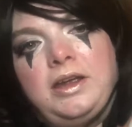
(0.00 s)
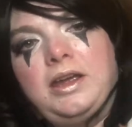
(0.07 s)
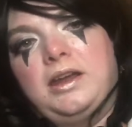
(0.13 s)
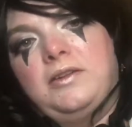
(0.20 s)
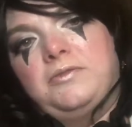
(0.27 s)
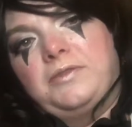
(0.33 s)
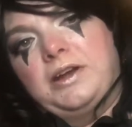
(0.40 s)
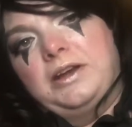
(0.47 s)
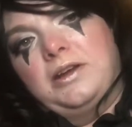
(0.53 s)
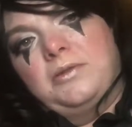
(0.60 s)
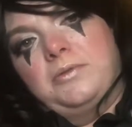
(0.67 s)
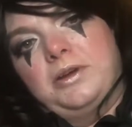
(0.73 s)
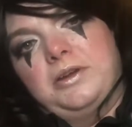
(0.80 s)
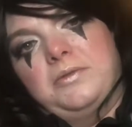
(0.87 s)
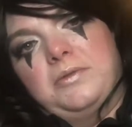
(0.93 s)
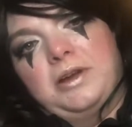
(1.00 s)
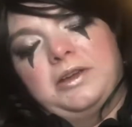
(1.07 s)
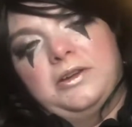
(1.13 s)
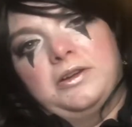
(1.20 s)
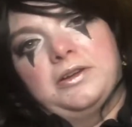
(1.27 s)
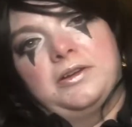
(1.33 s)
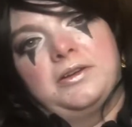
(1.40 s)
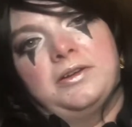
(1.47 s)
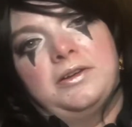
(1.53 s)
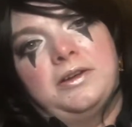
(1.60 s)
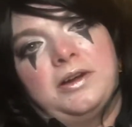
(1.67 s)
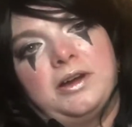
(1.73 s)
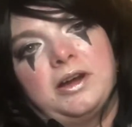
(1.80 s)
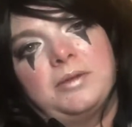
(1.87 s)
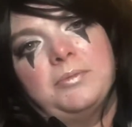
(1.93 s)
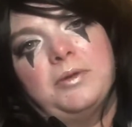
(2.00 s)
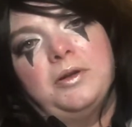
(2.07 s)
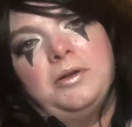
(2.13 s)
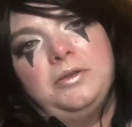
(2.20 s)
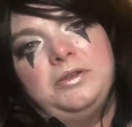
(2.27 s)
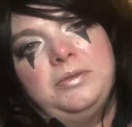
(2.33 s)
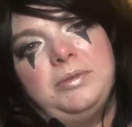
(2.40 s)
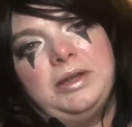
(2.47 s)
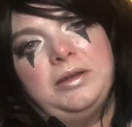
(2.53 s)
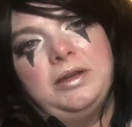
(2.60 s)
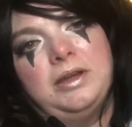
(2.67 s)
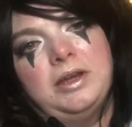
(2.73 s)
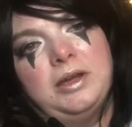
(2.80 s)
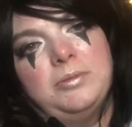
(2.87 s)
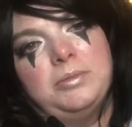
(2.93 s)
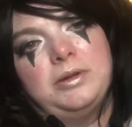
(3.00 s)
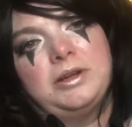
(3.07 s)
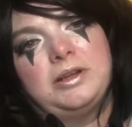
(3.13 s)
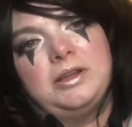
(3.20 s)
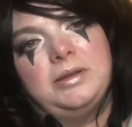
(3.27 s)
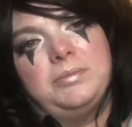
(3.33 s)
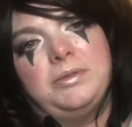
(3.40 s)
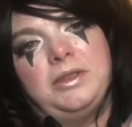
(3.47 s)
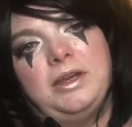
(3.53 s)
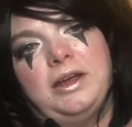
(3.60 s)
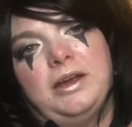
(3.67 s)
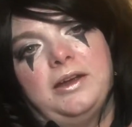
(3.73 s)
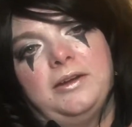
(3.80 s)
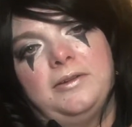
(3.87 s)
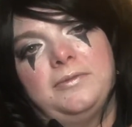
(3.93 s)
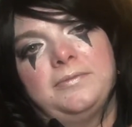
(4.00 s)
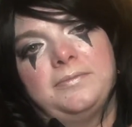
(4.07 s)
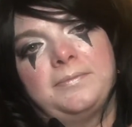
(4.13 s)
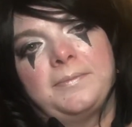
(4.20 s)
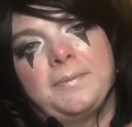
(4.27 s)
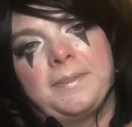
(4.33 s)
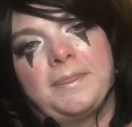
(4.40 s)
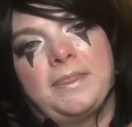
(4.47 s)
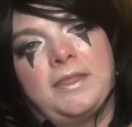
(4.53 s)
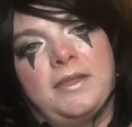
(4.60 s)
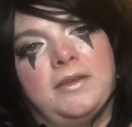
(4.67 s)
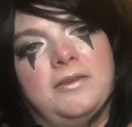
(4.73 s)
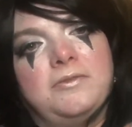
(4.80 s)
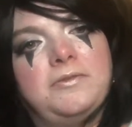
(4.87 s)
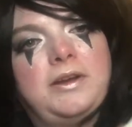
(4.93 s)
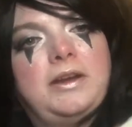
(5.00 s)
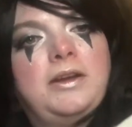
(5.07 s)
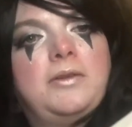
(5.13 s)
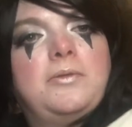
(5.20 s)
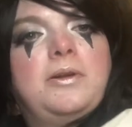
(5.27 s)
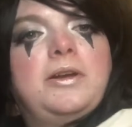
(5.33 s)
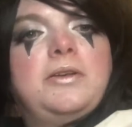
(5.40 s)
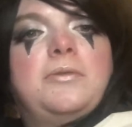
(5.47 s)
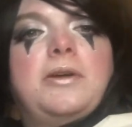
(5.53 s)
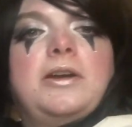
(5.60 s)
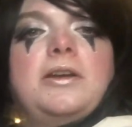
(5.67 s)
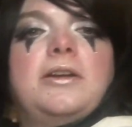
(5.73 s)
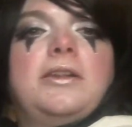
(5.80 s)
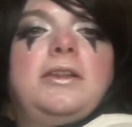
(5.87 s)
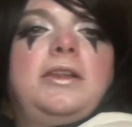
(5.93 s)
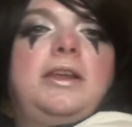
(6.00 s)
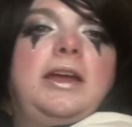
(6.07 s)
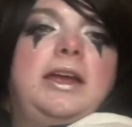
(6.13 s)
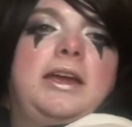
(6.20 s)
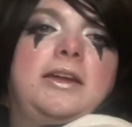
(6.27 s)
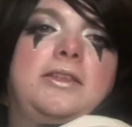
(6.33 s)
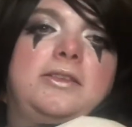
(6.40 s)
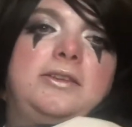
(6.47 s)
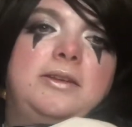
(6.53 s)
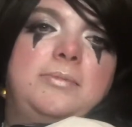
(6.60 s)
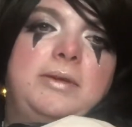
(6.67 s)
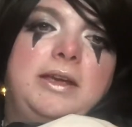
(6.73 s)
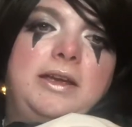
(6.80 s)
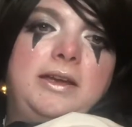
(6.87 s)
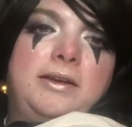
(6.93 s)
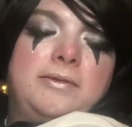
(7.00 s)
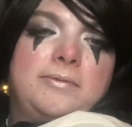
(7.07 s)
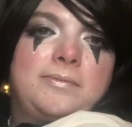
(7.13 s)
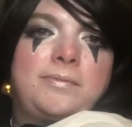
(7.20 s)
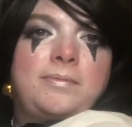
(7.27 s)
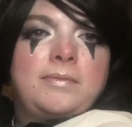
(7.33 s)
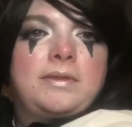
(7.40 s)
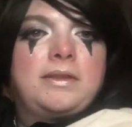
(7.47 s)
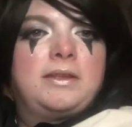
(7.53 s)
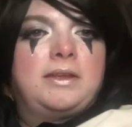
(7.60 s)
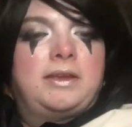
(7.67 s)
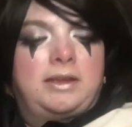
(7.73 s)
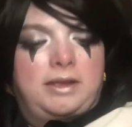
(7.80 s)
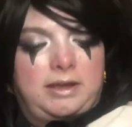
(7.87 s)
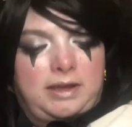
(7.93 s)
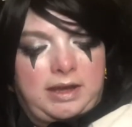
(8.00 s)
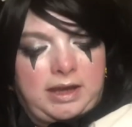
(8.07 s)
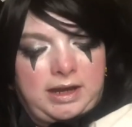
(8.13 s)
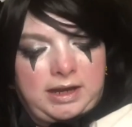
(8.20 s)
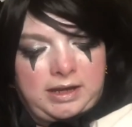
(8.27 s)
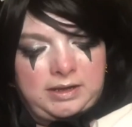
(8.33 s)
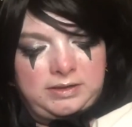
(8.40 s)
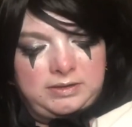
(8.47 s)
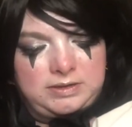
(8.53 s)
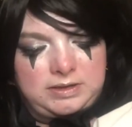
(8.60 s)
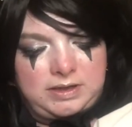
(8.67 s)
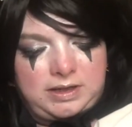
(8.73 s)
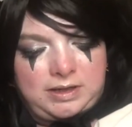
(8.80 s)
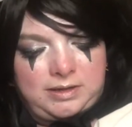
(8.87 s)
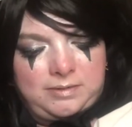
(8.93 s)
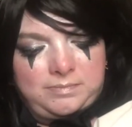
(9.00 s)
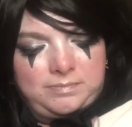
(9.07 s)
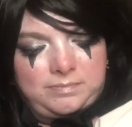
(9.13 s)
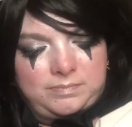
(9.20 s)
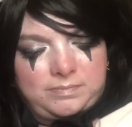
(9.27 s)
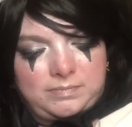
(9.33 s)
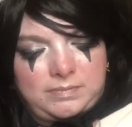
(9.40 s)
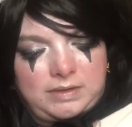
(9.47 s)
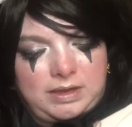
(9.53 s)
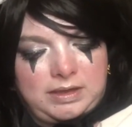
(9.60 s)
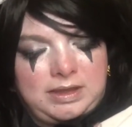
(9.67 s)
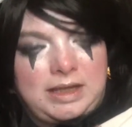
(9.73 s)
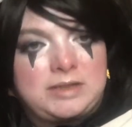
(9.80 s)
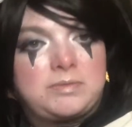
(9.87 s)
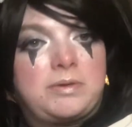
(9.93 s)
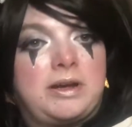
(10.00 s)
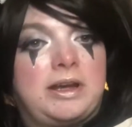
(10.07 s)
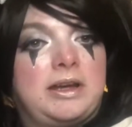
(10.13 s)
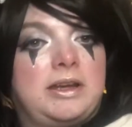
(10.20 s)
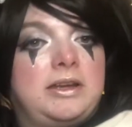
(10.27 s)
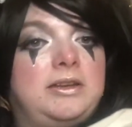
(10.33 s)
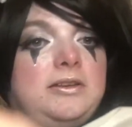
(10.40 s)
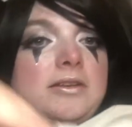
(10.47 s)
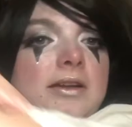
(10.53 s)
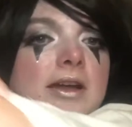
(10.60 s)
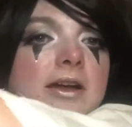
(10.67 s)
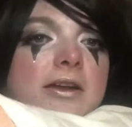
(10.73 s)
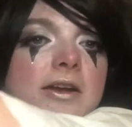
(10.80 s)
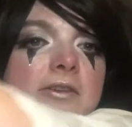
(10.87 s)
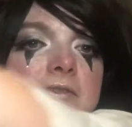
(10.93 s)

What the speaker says: and find out where you want your armhole to be, put a clip there. Find out where you want your length to be, and that's where I cut off